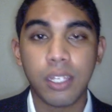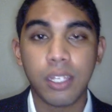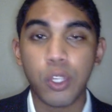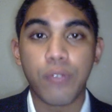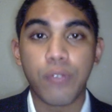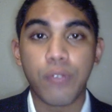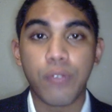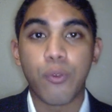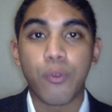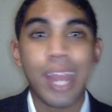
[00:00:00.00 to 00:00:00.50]
or
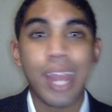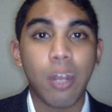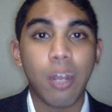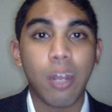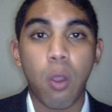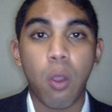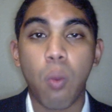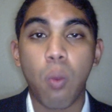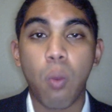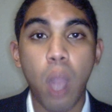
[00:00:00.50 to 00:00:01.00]
you've read
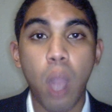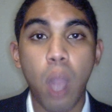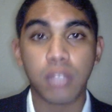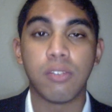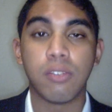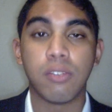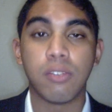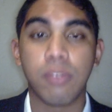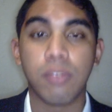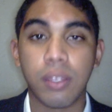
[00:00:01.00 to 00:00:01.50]
or
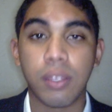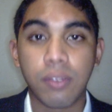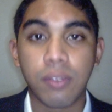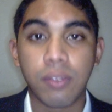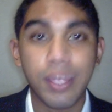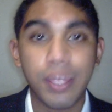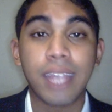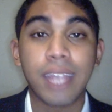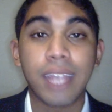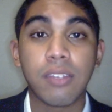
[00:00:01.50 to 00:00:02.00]
watched
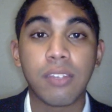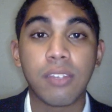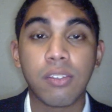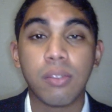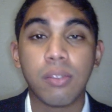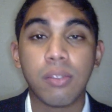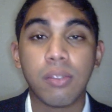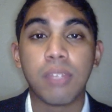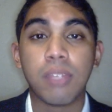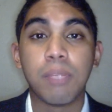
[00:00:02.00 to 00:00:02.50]

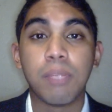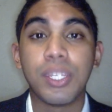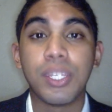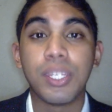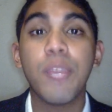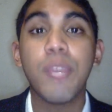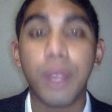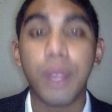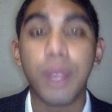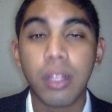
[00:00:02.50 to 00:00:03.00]
this
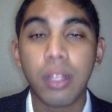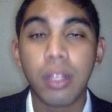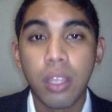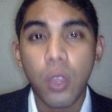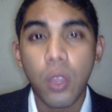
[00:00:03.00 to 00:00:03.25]
material,